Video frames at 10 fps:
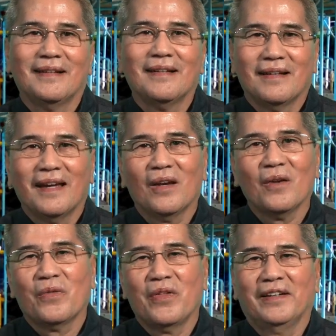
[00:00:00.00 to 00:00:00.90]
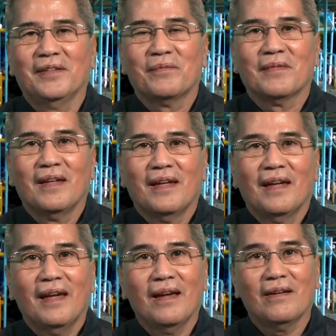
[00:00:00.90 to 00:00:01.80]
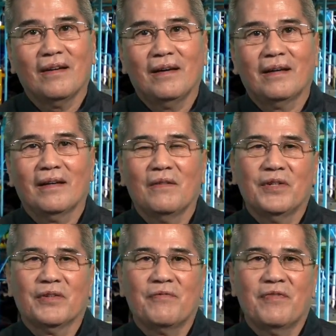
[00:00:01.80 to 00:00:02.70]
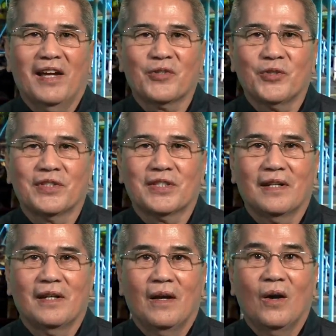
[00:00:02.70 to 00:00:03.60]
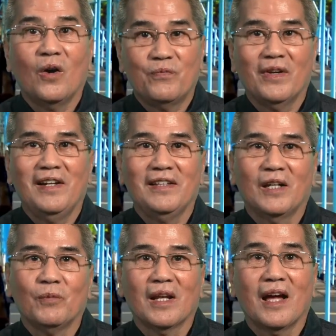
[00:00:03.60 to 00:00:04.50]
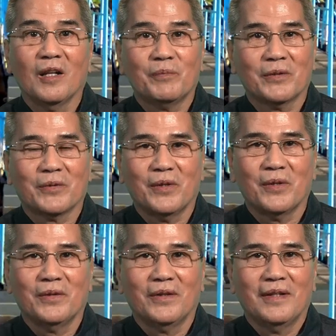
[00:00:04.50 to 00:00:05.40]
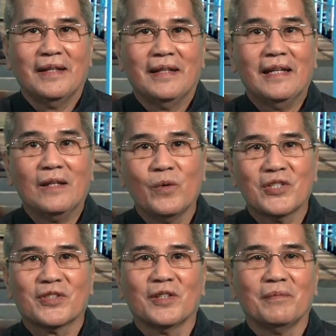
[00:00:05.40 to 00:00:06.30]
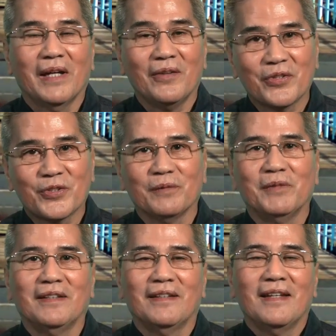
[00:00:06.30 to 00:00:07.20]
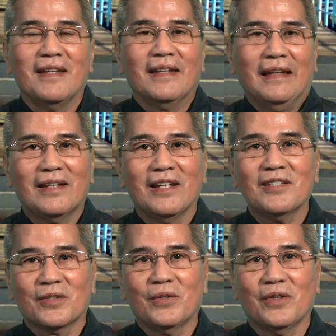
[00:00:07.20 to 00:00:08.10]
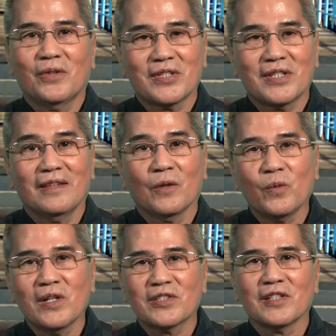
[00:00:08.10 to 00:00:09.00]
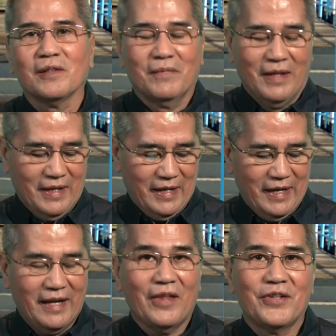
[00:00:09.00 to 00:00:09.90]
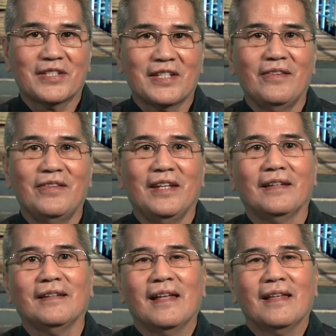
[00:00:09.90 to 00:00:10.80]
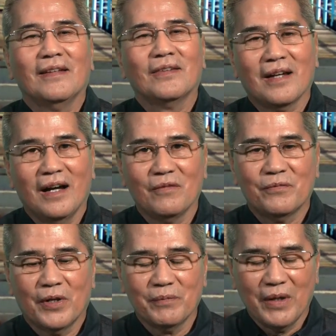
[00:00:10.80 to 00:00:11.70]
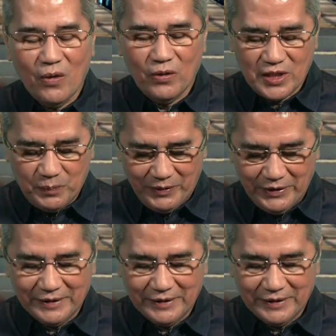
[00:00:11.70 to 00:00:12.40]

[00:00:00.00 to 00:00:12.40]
Hello there. Here are a few reflections. Hopefully, they will help you grow in wisdom and discernment. It is good to seek the wisdom and understanding that come from the Holy Spirit.